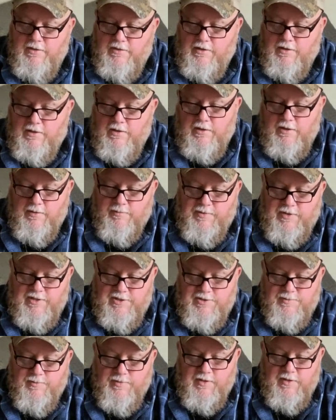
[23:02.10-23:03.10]
The clip
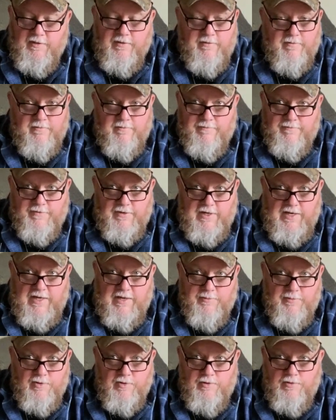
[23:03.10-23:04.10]
has been
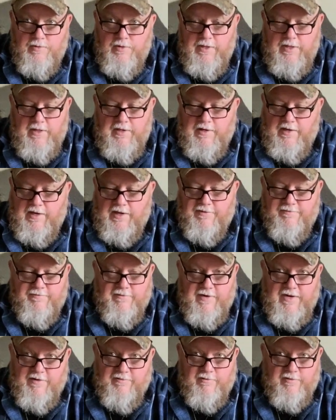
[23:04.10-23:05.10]
phenomenal. I've
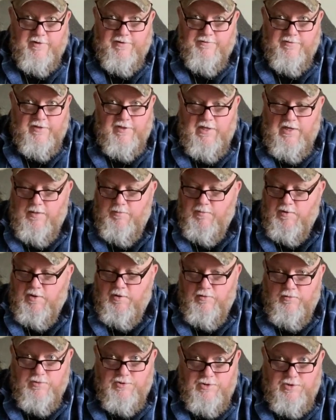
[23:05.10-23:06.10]
never even came
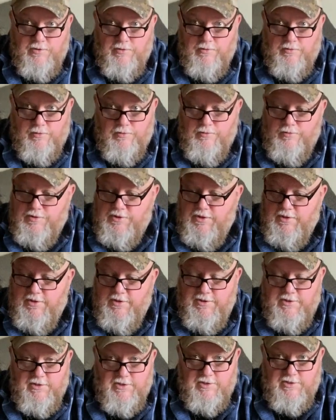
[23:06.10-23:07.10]
close to losing
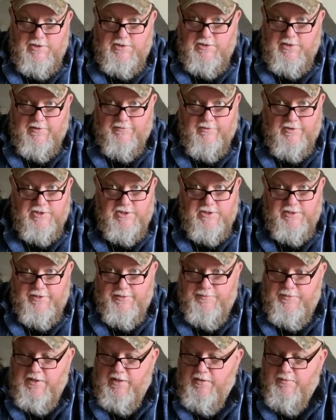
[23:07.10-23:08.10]
this. This has never
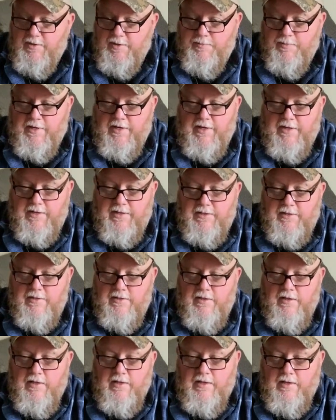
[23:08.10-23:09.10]
slipped out of my pocket.